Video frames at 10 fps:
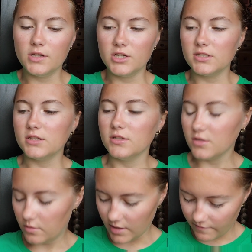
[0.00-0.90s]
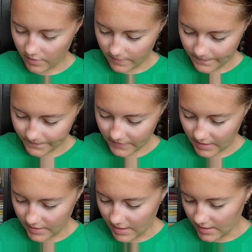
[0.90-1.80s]
justice or whatever.
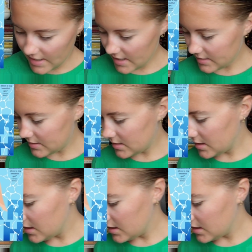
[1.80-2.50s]
Then next,